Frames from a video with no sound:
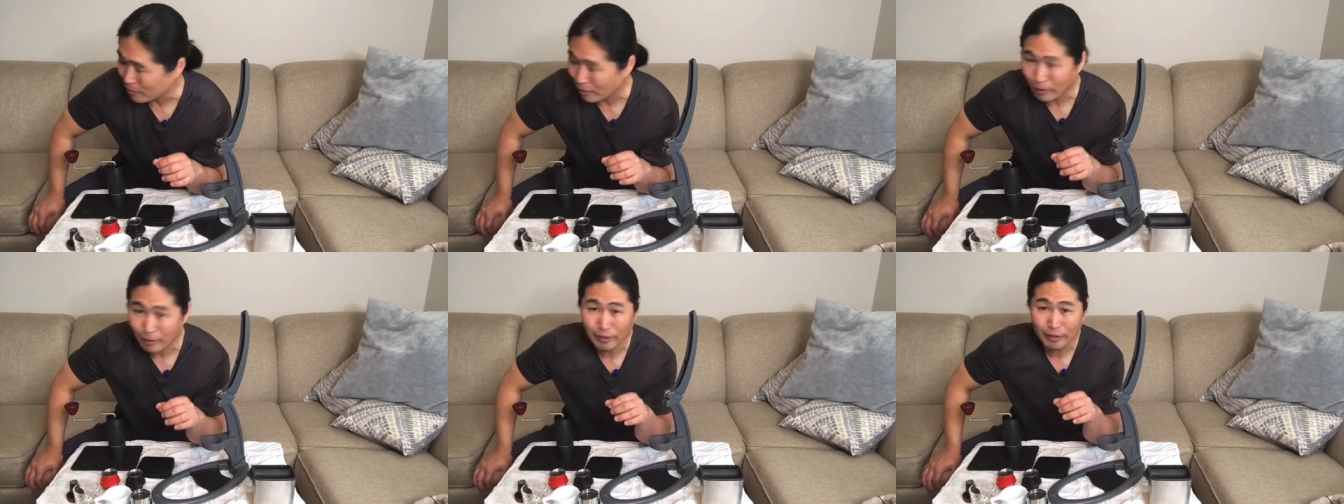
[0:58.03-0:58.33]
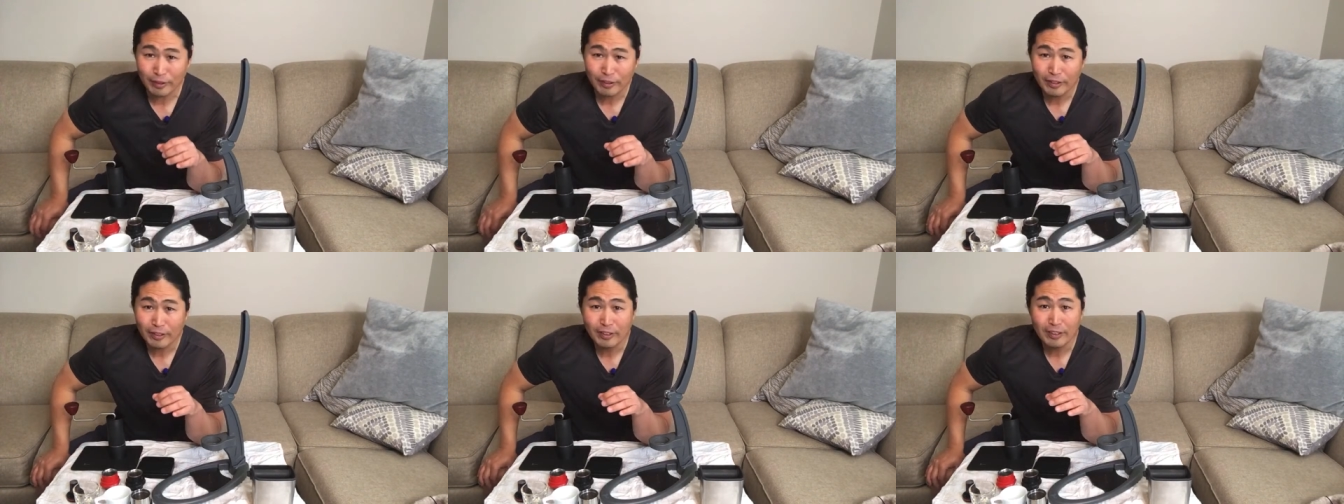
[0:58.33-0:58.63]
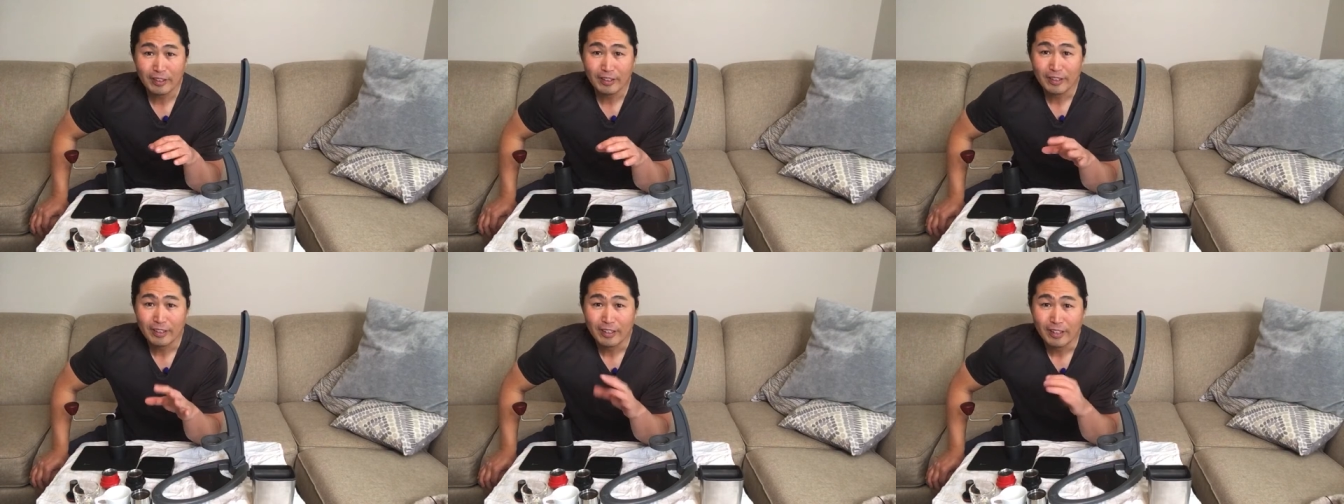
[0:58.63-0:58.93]
So
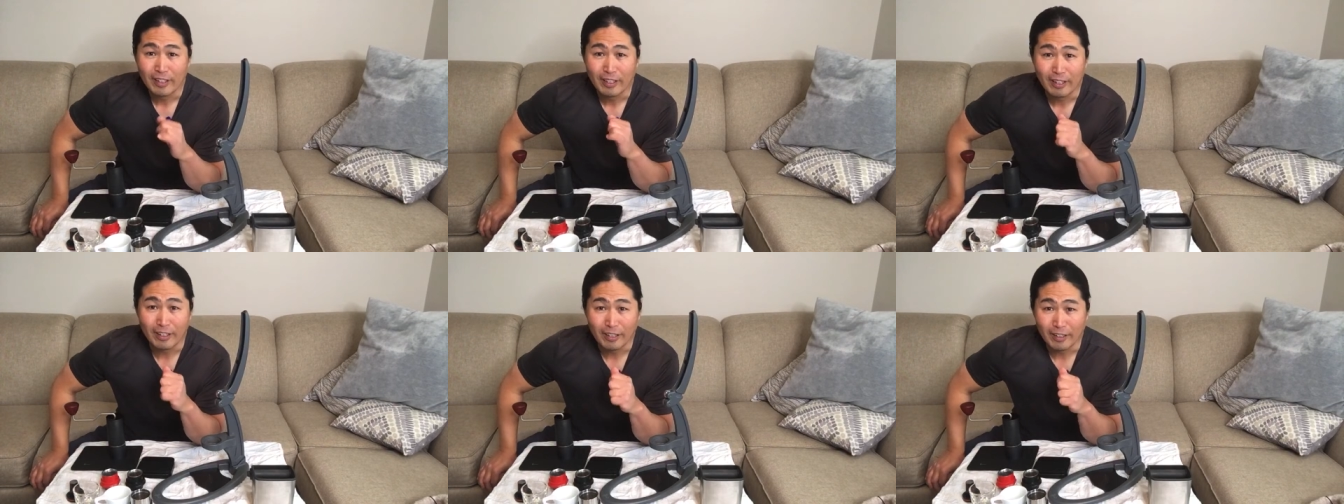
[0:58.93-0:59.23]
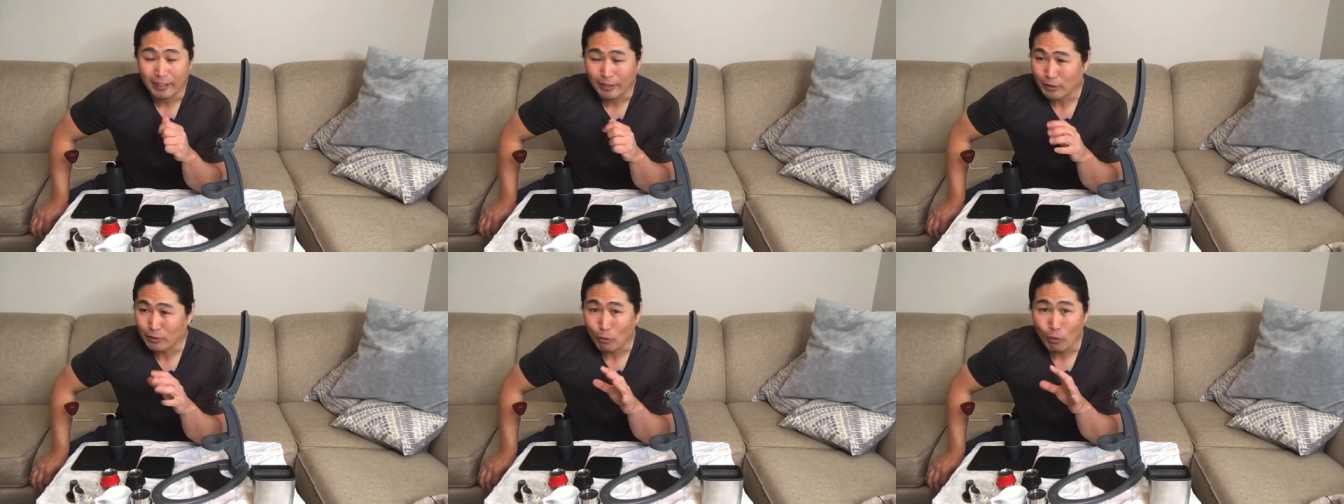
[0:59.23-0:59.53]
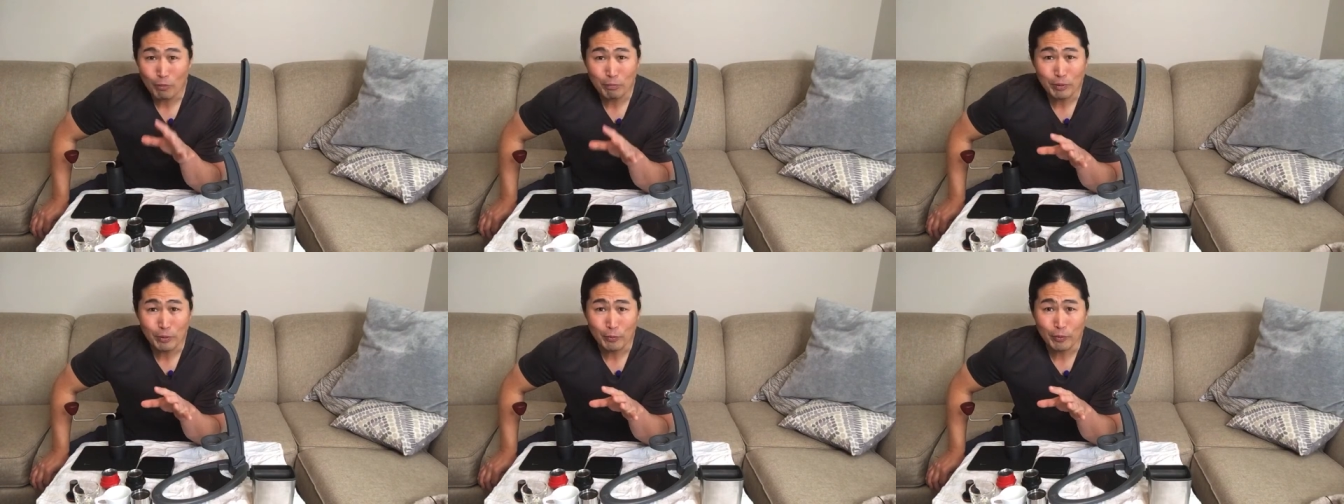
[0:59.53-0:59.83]
uh,
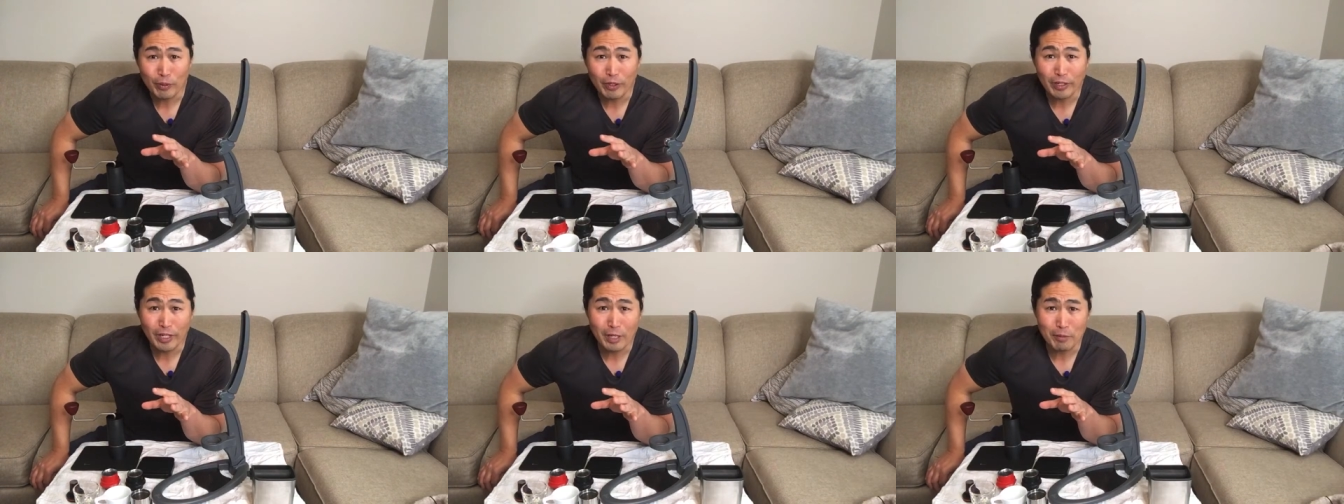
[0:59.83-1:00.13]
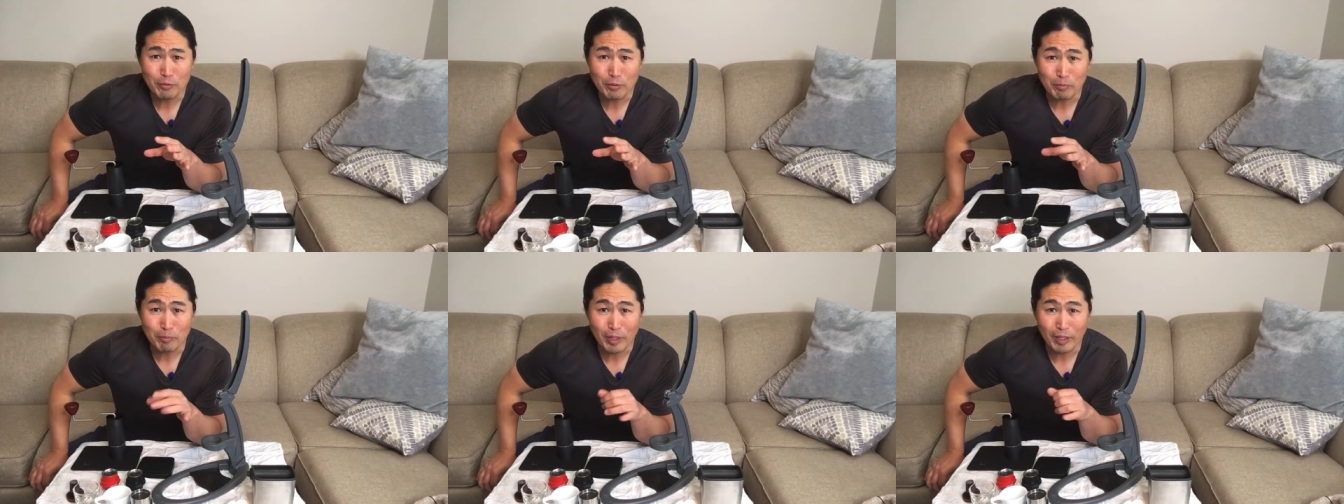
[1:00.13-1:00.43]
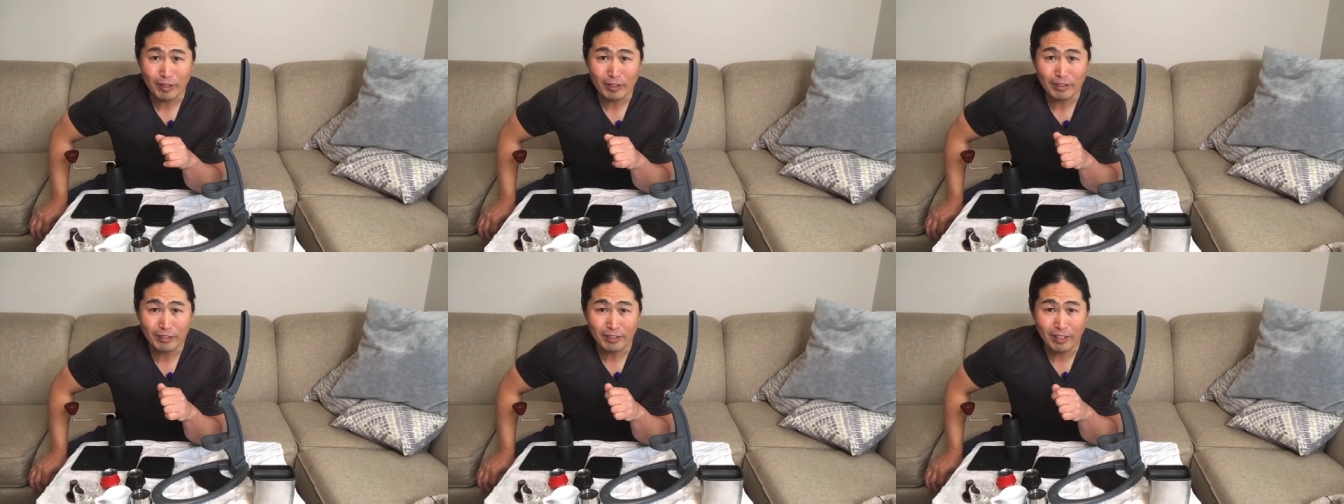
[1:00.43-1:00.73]
so hopefully we're gonna have some
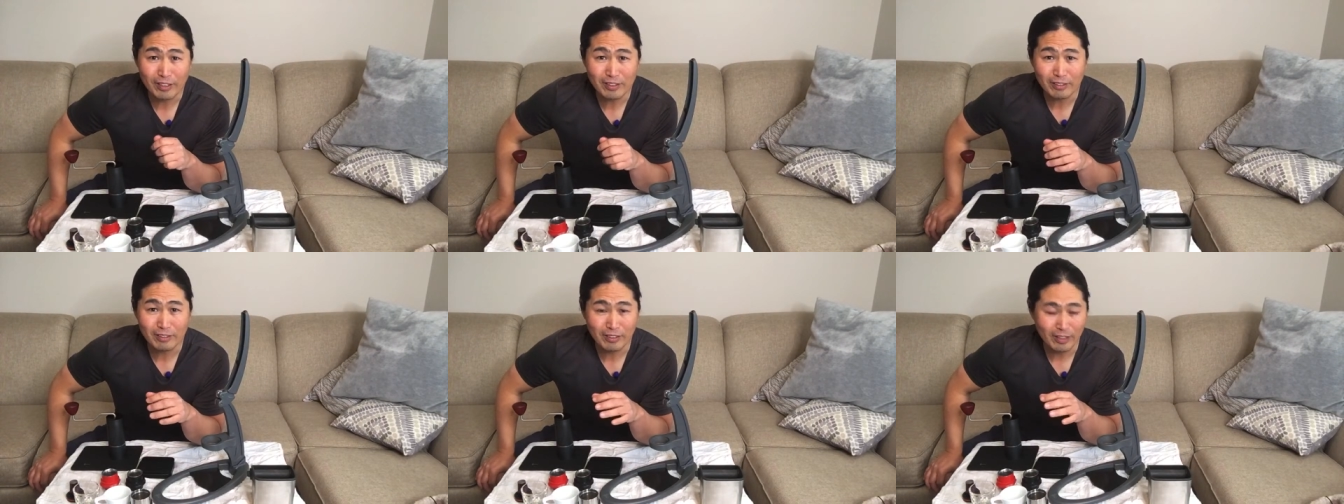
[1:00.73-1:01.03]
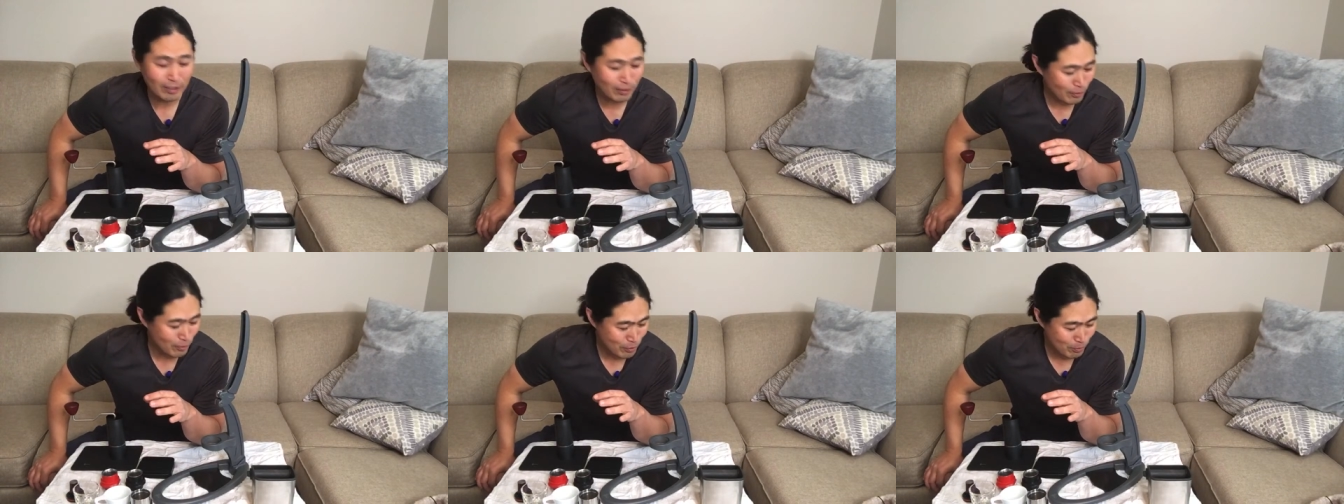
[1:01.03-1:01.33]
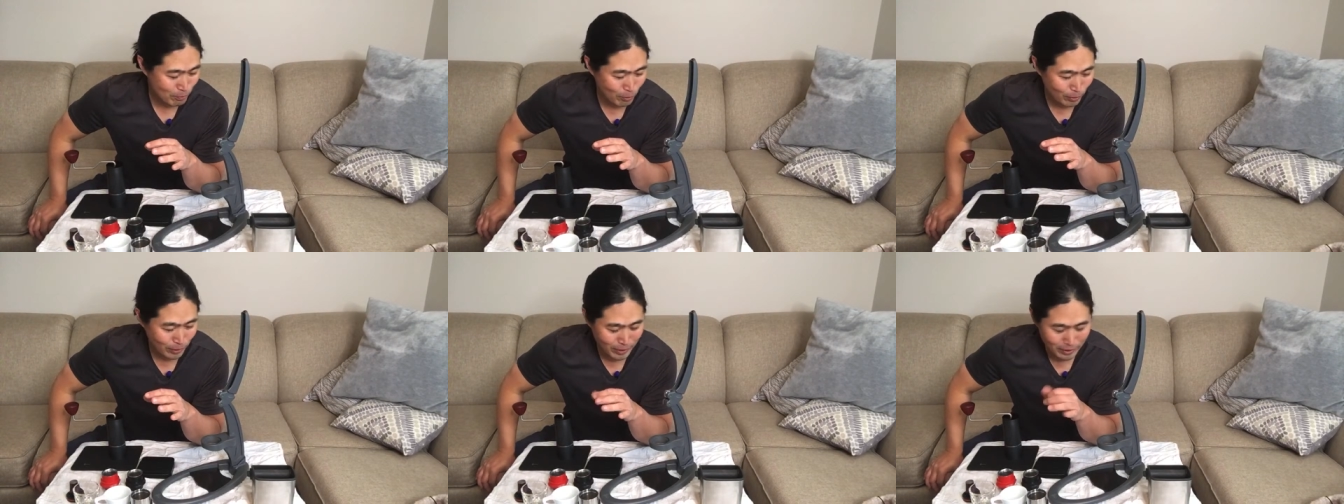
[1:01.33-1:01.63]
better connection there
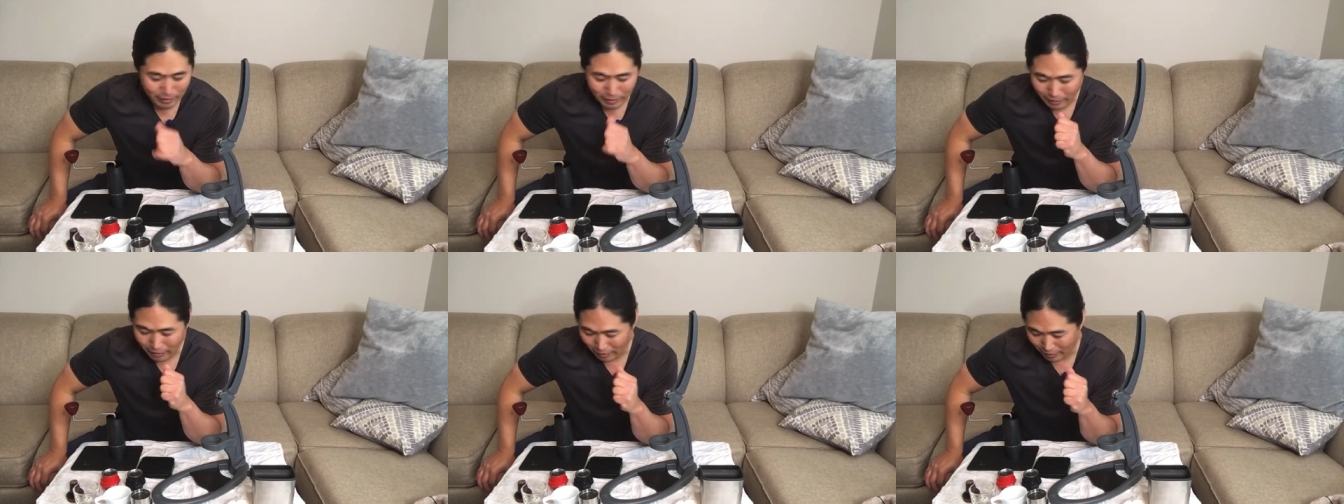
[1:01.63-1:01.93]
this morning.